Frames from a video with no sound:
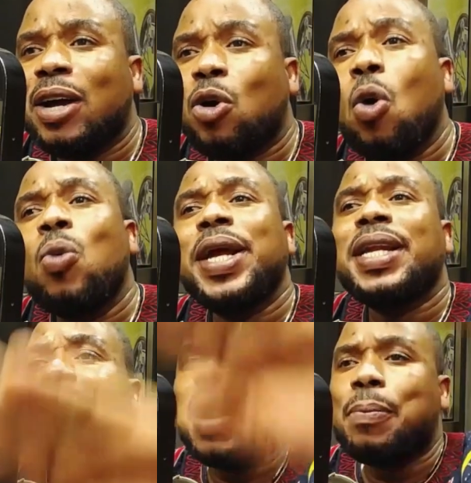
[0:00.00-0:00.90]

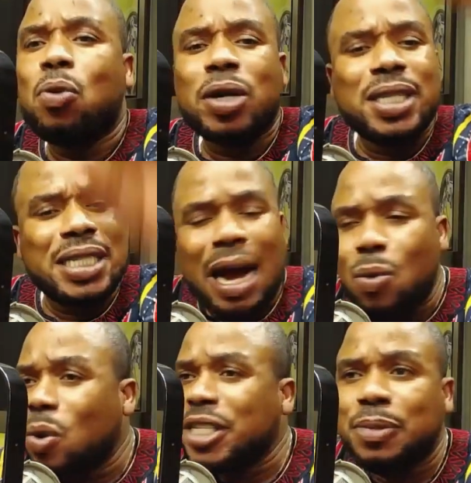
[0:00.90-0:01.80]
going upward,
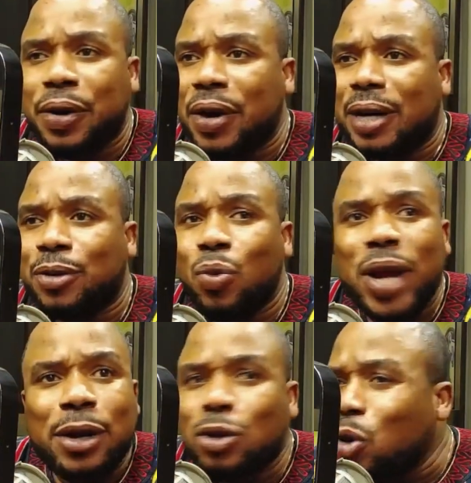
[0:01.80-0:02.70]
downward spiral, no, we
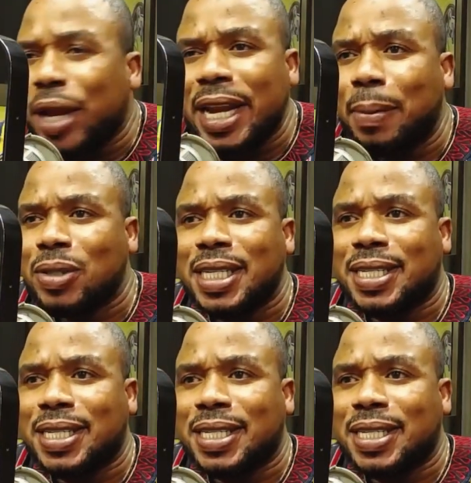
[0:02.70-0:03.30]
are not talking about it.